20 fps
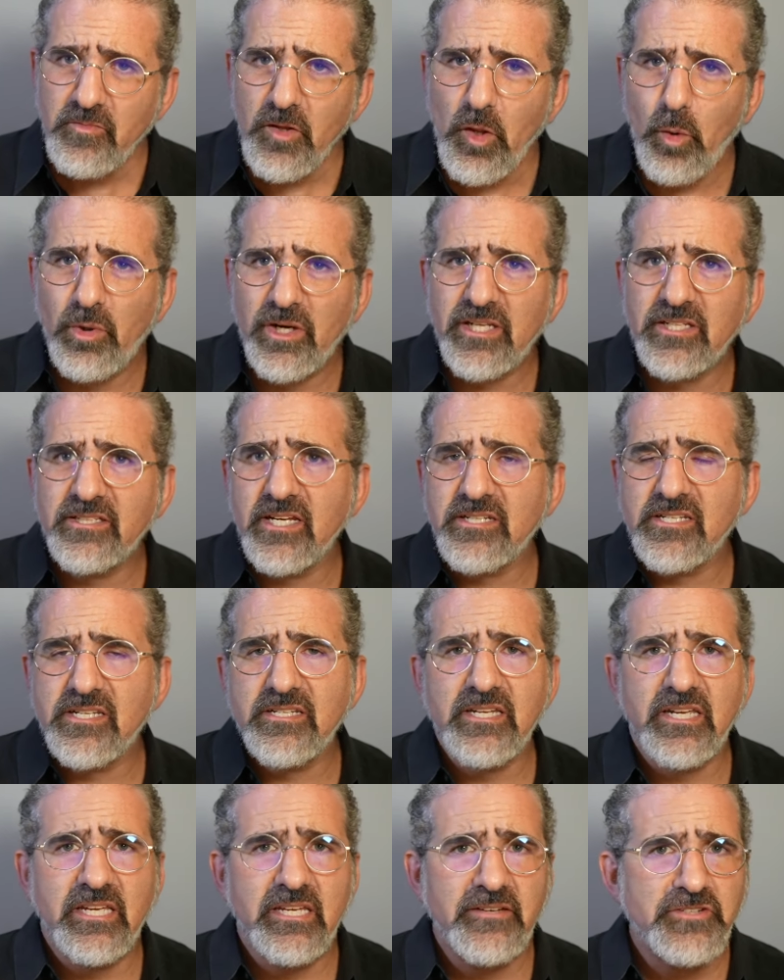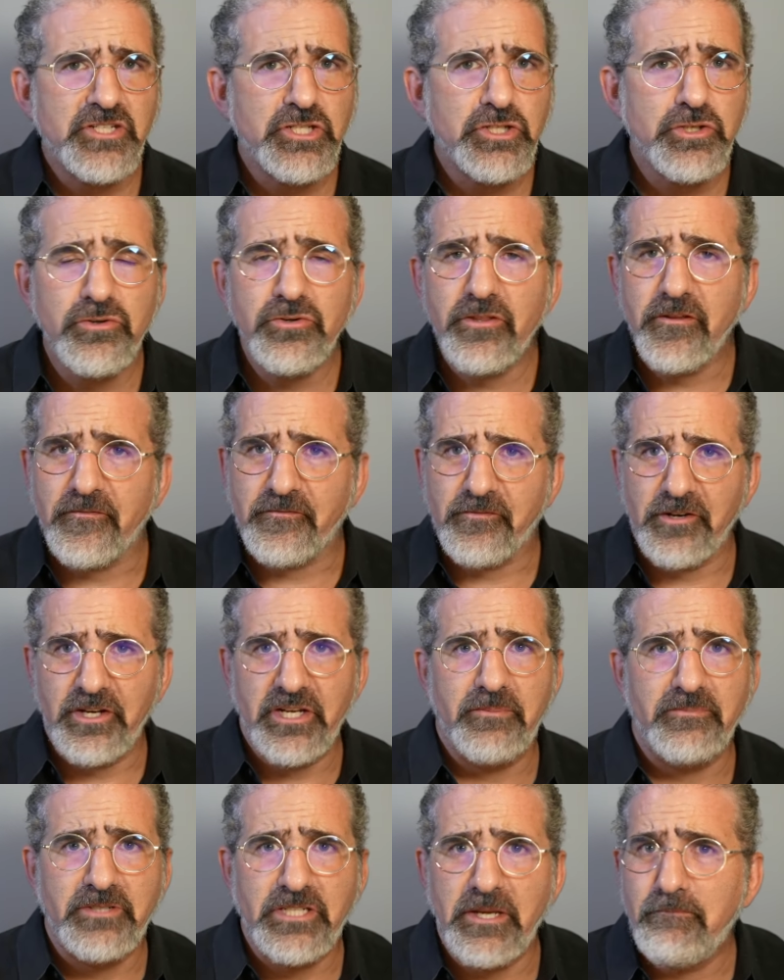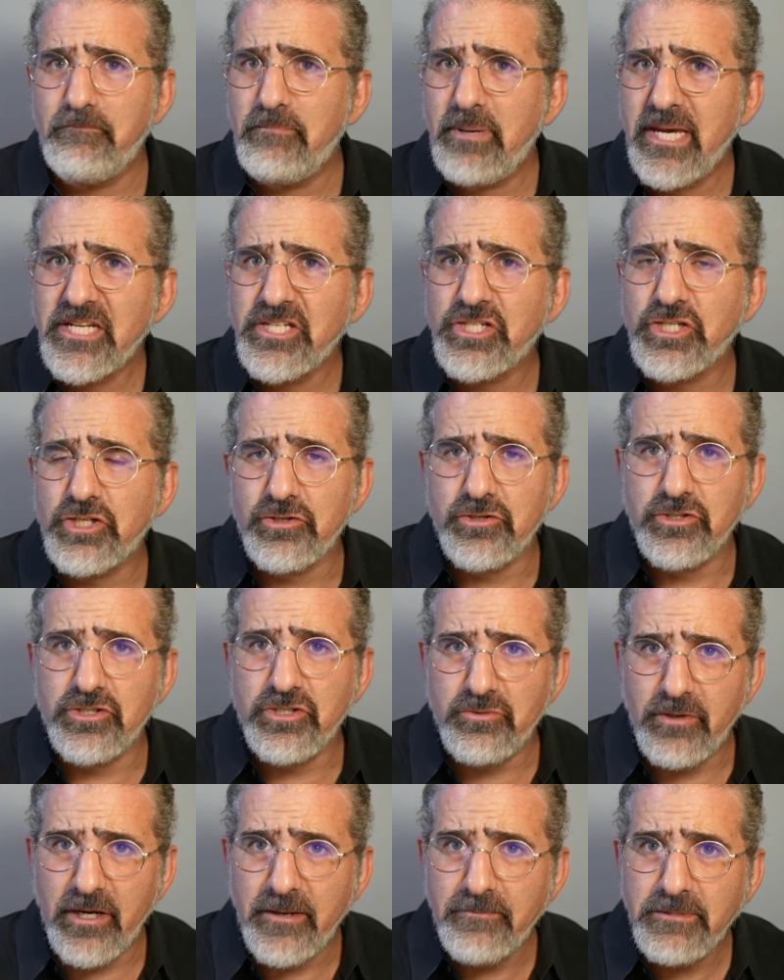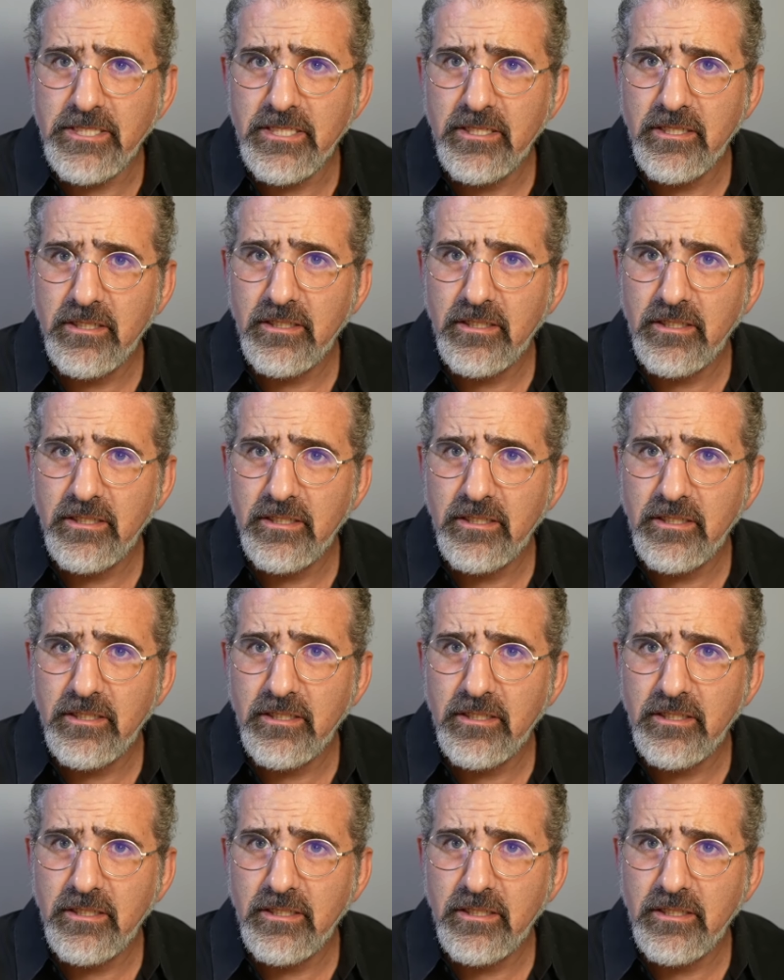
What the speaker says: What it does is it gives you the freedom to pitch your script,